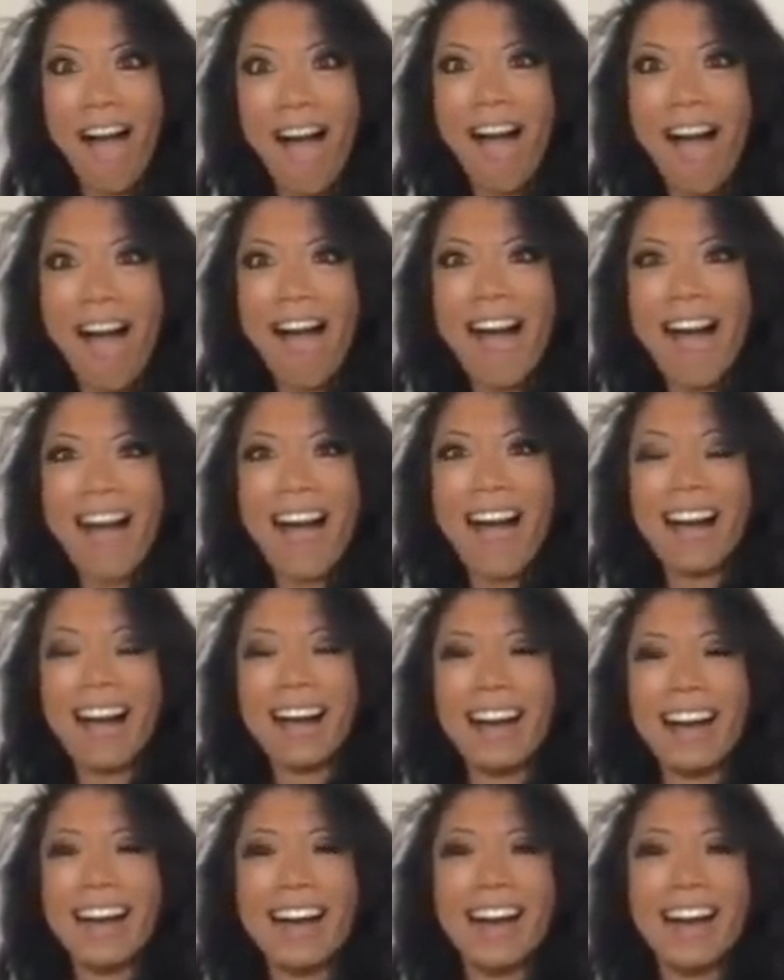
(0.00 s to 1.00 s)

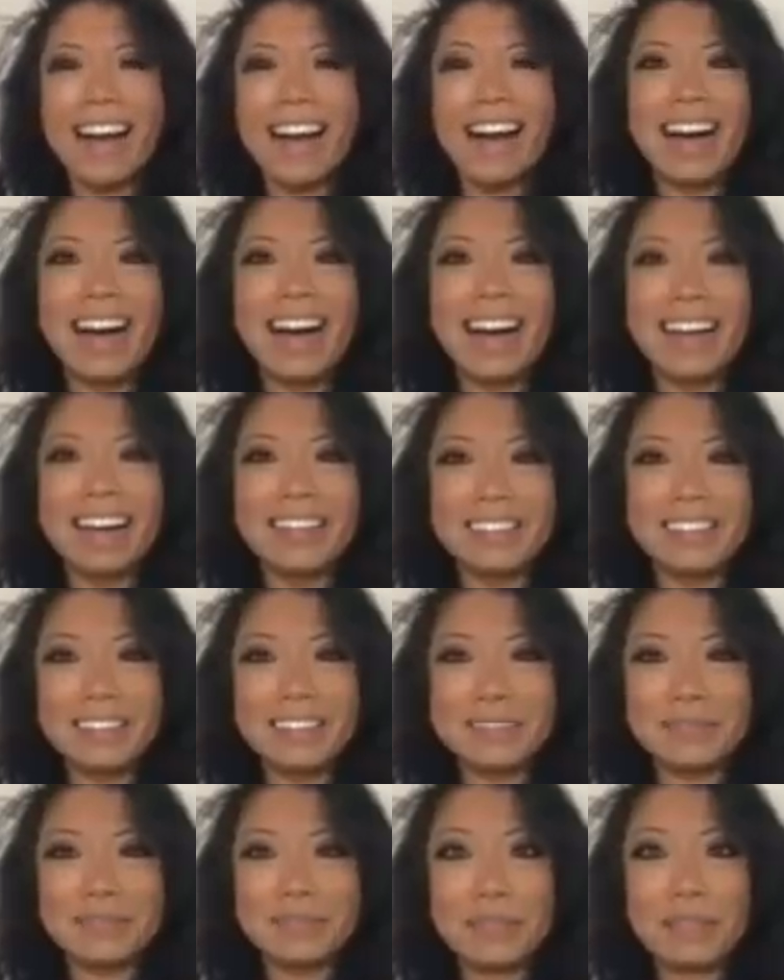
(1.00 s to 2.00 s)

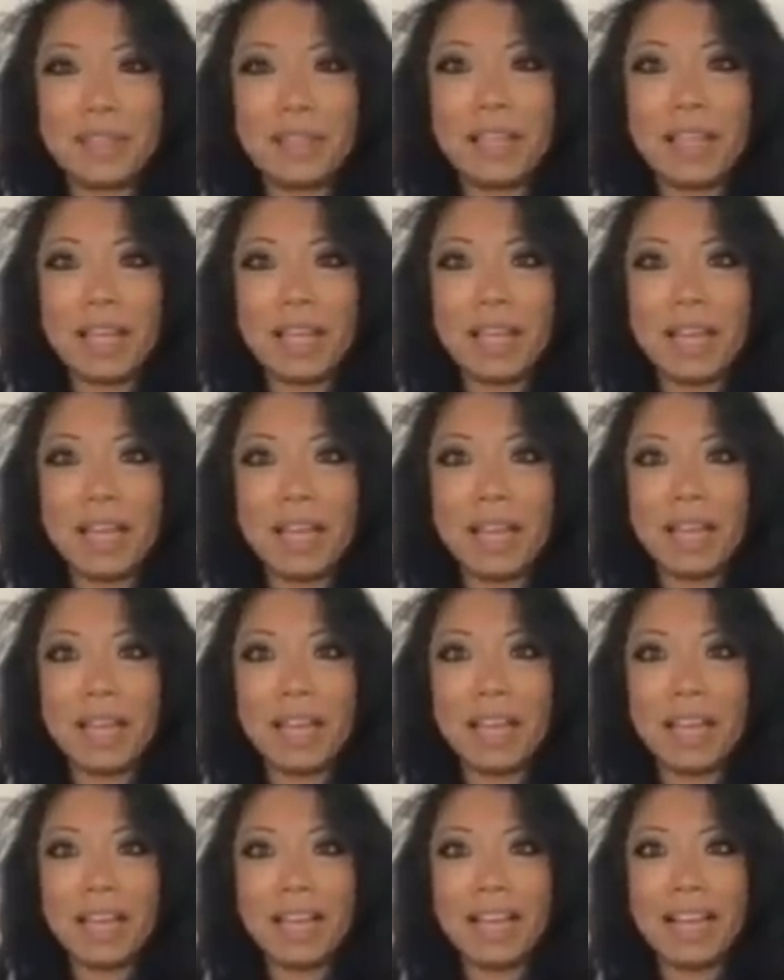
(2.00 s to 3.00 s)

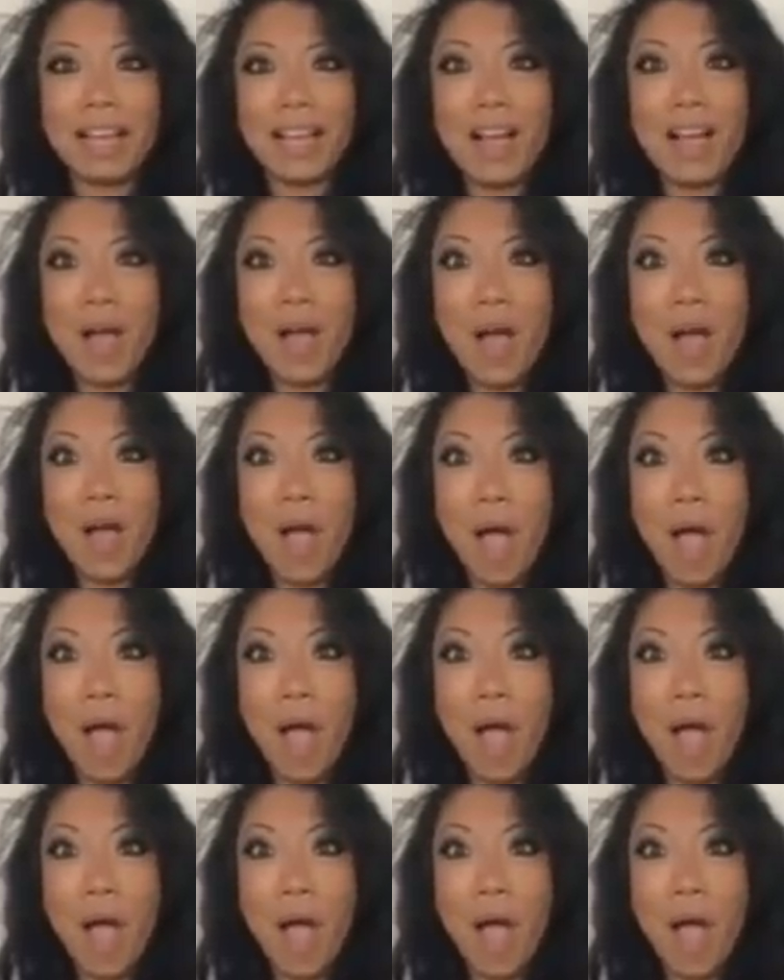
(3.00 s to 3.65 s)
(not speaking)